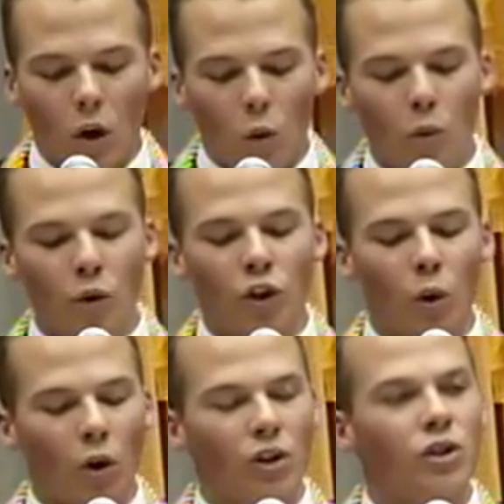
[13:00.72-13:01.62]
will
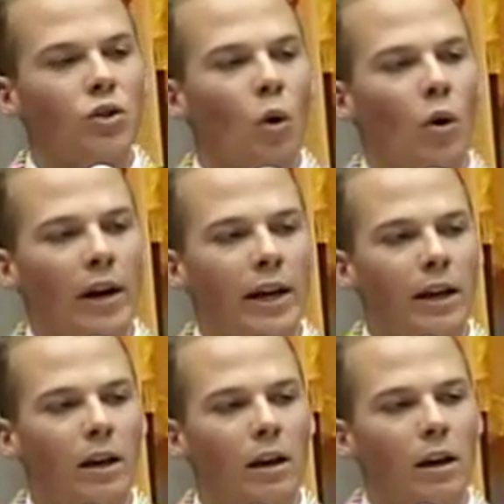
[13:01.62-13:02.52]
your story
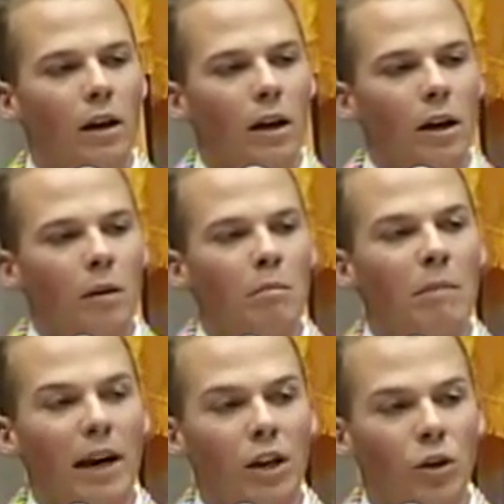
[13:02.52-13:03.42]

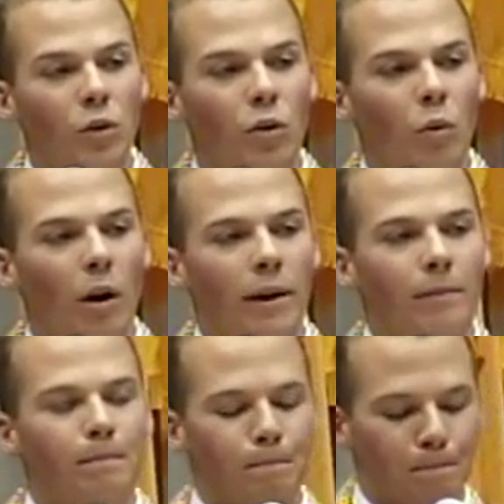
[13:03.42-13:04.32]
make you the one?
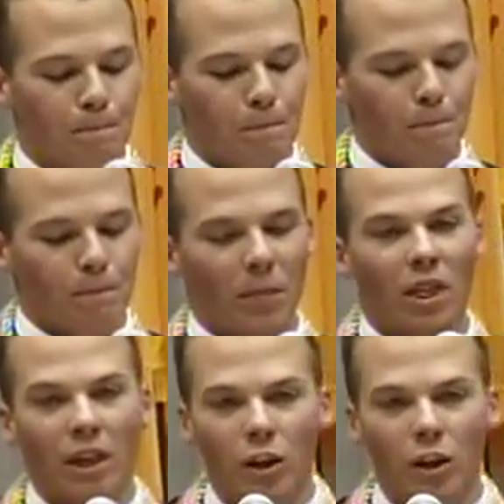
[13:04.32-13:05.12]
Thank